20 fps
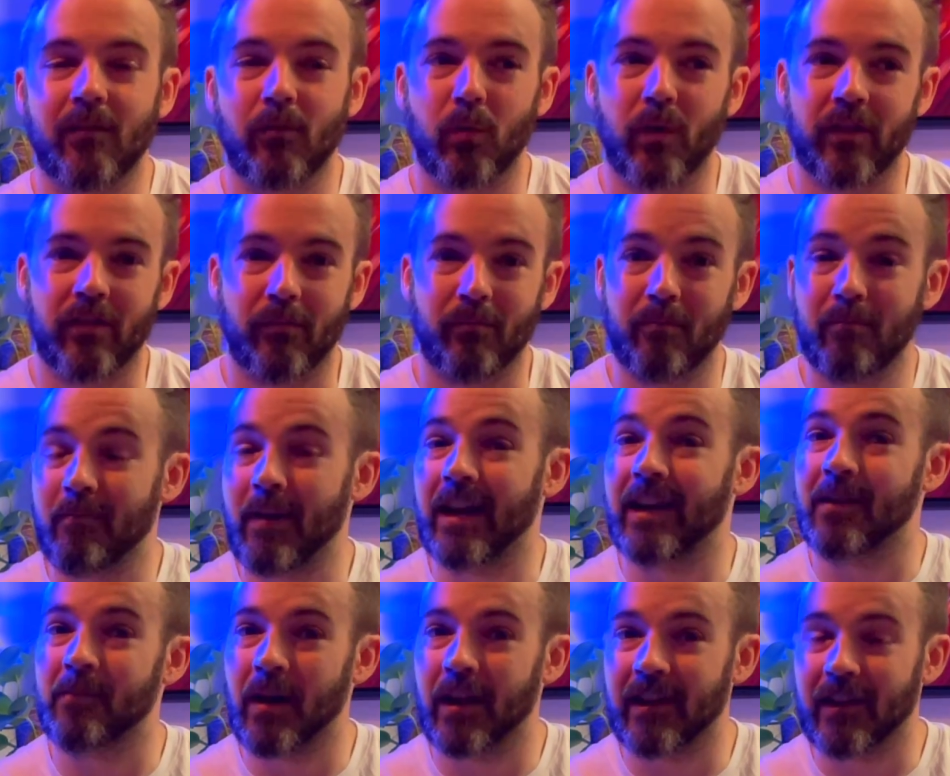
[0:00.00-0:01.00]
with
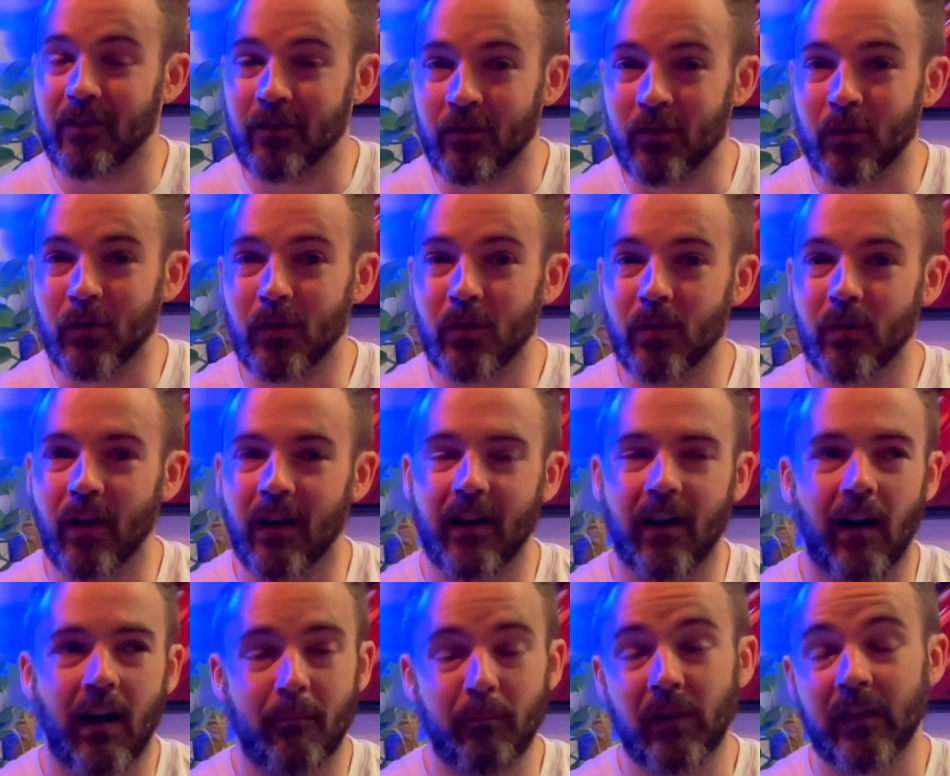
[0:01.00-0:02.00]
many, many new,
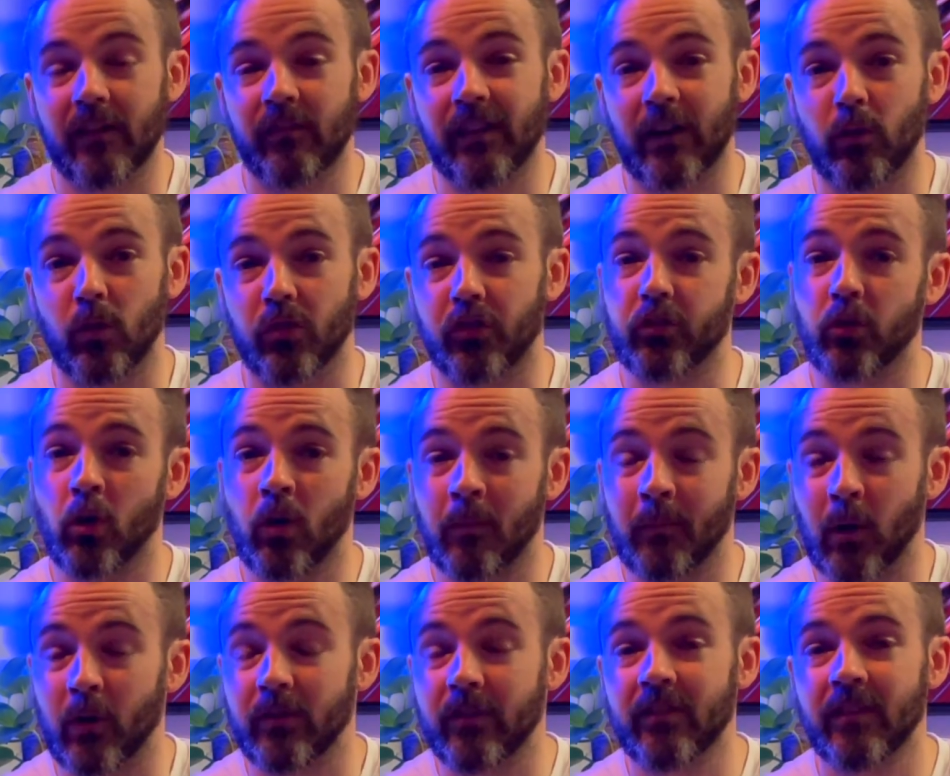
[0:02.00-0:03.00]
I believe they're called
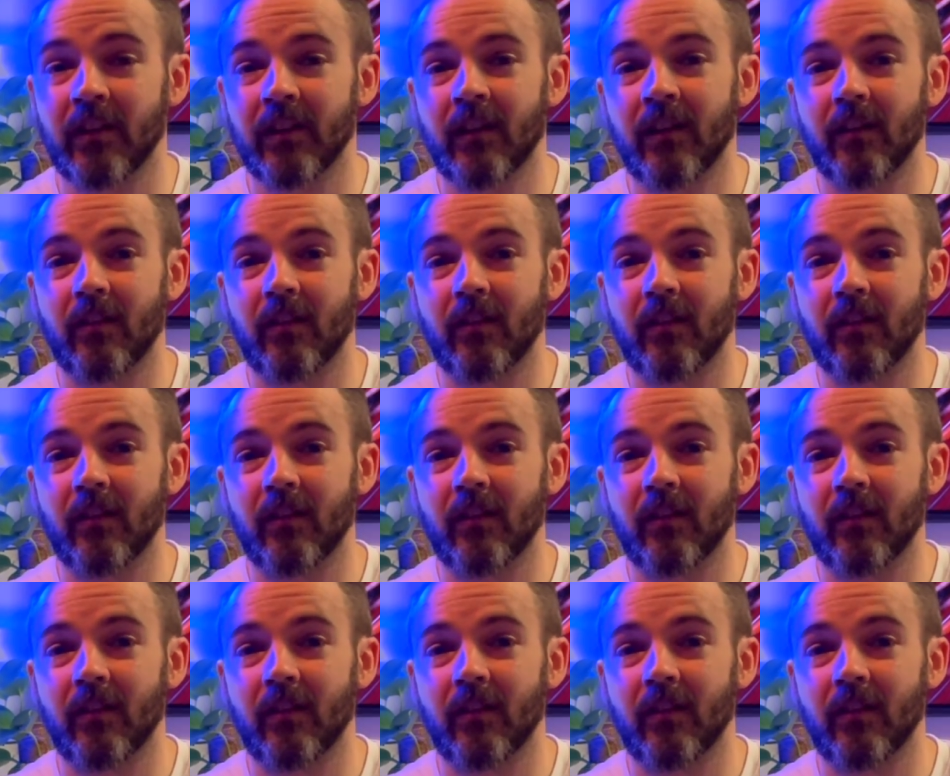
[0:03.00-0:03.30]
tormonts,